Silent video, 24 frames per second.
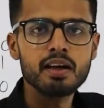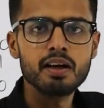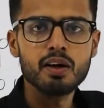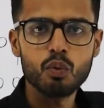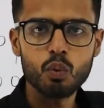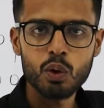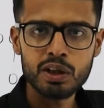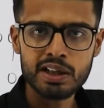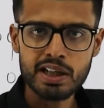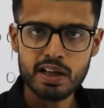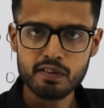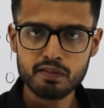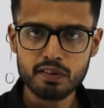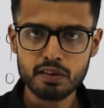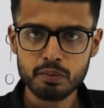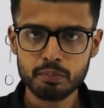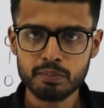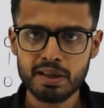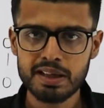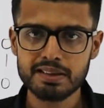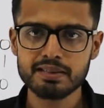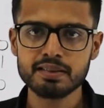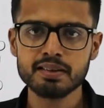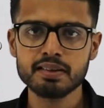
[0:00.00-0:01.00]
whatever
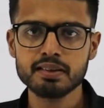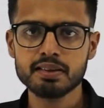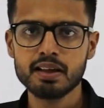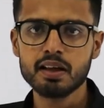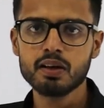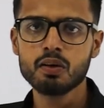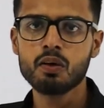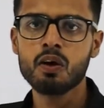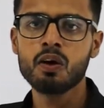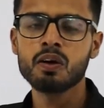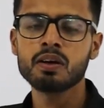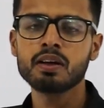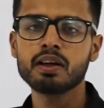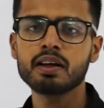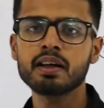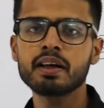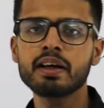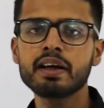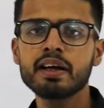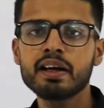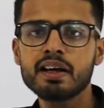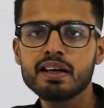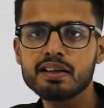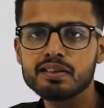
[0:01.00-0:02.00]
message I got
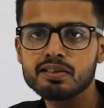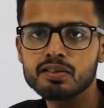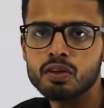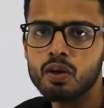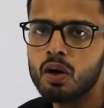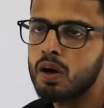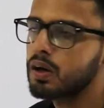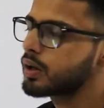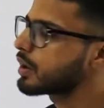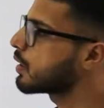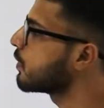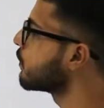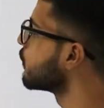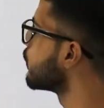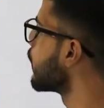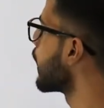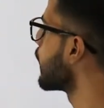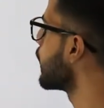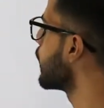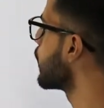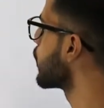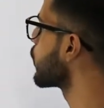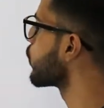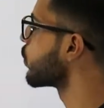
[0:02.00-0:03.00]
is not a
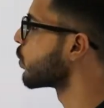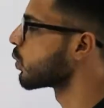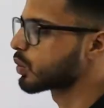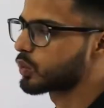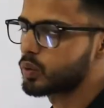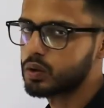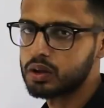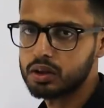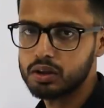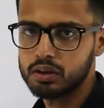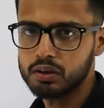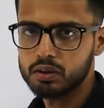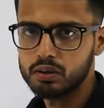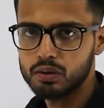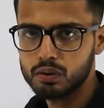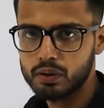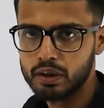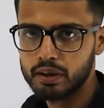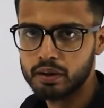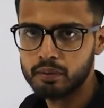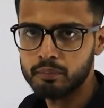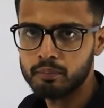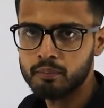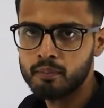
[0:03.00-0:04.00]
valid code word.
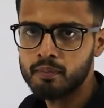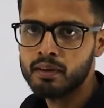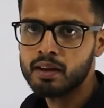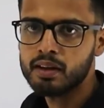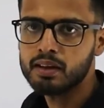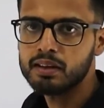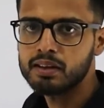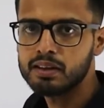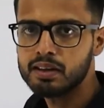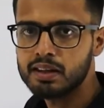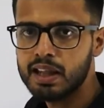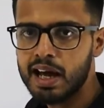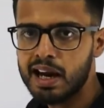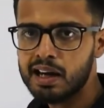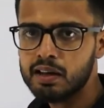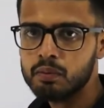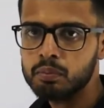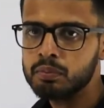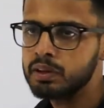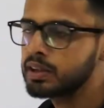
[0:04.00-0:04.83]
Okay, that